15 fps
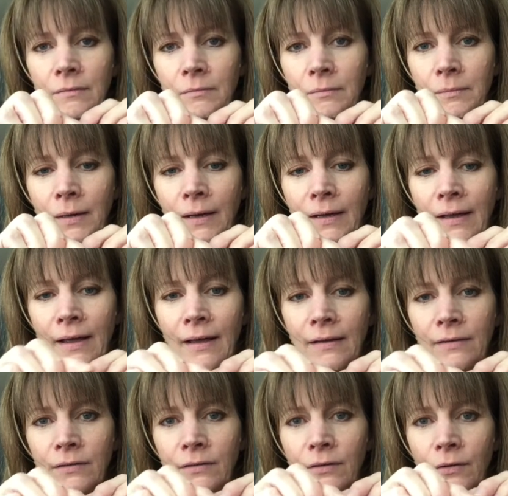my
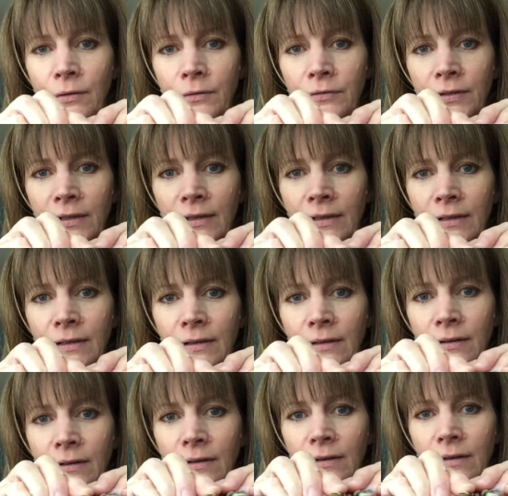hand over
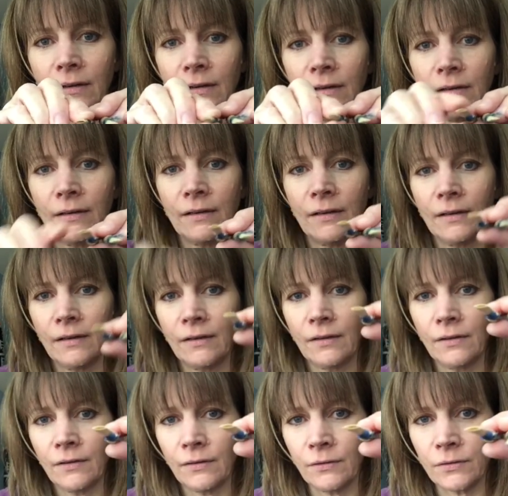here.
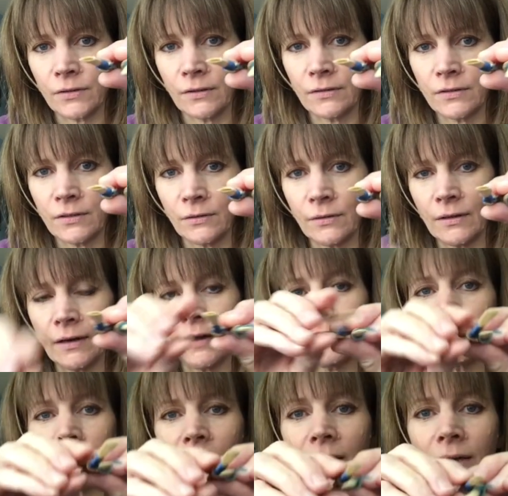Those are the two that
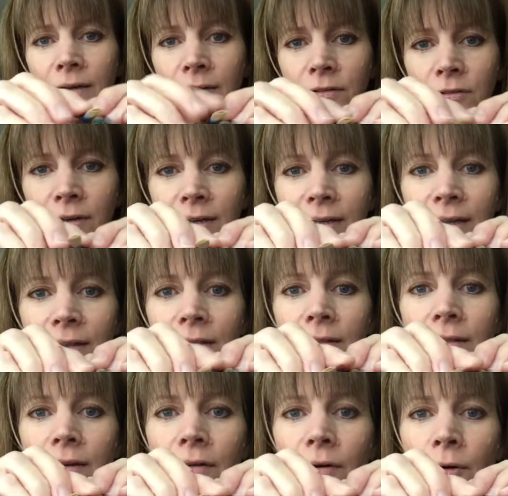I've made. I'll try to get
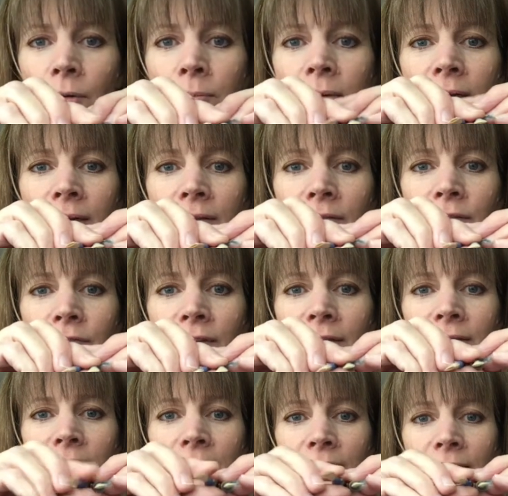their openings
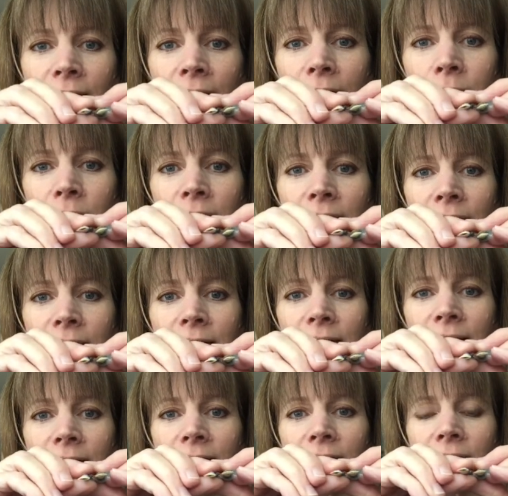facing the camera
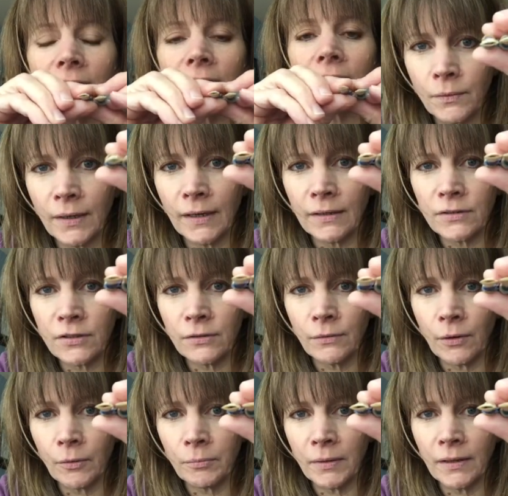nicely. Way too
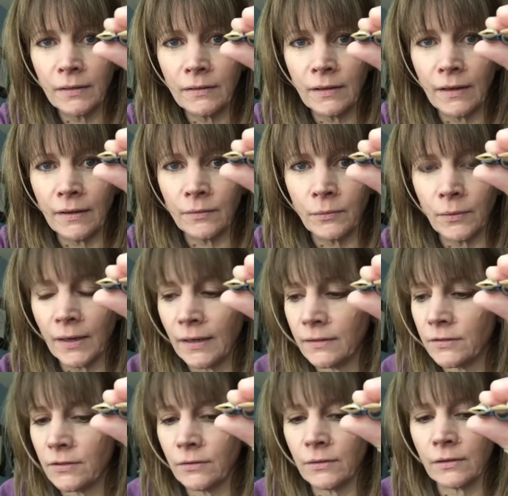open and way
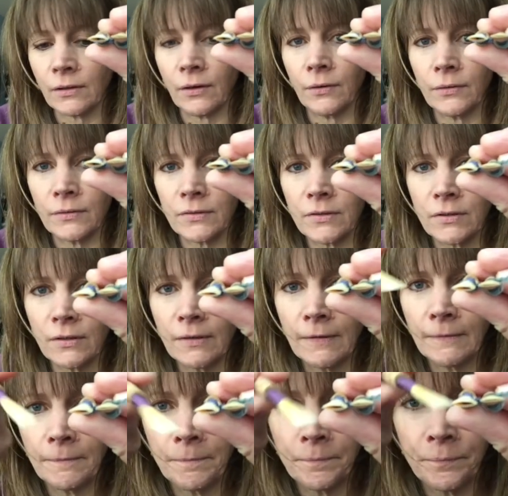too closed.
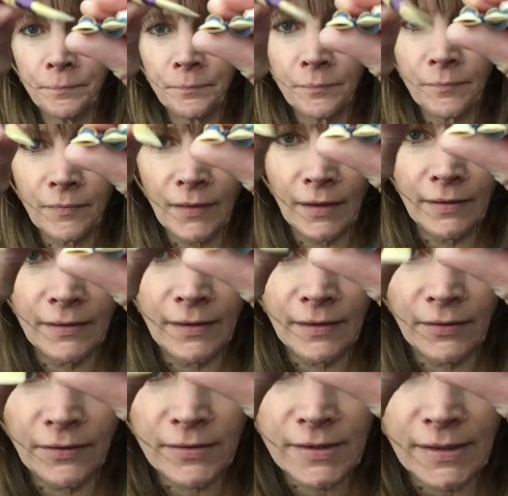And
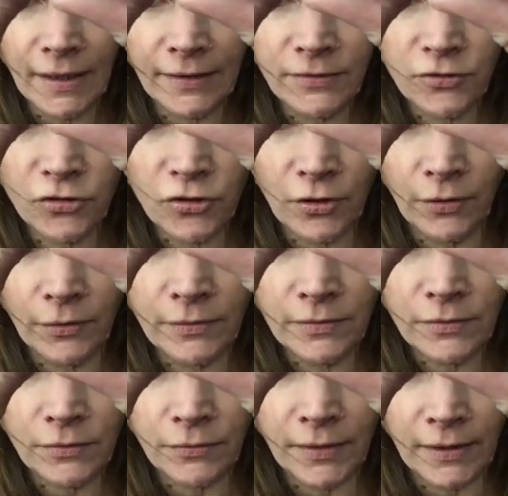here's that
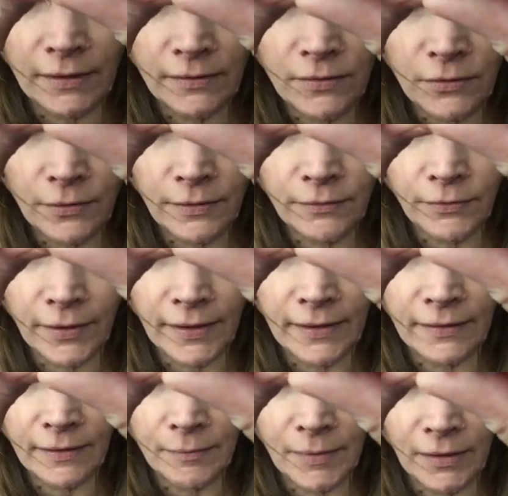Jones reed, sort of right
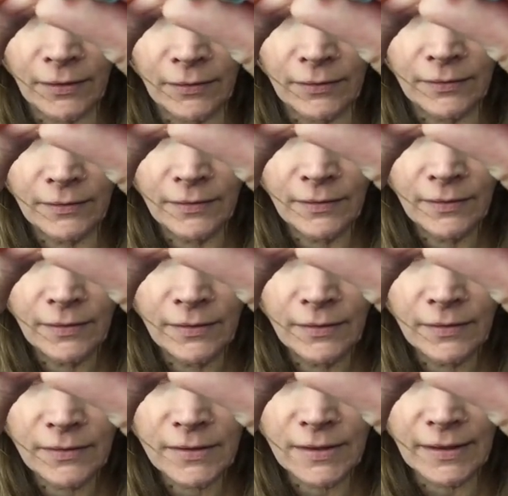in the middle.
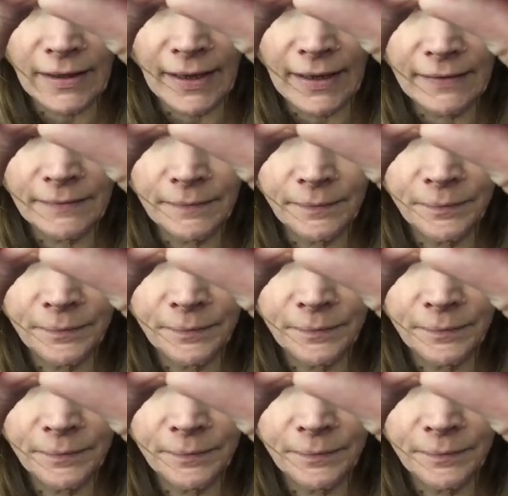See that?